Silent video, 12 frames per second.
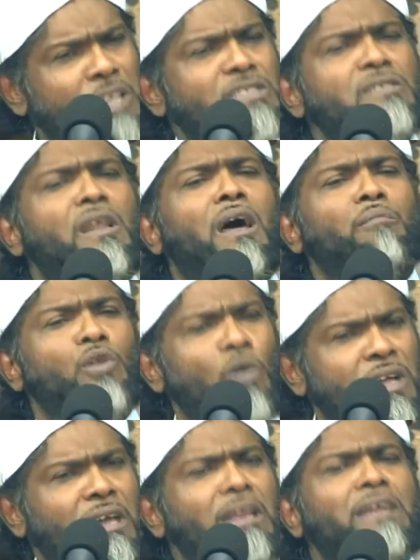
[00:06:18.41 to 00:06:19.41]
Islam, no
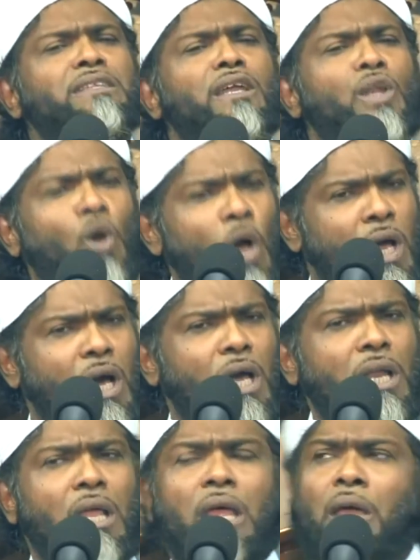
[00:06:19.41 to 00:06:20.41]
character, no good,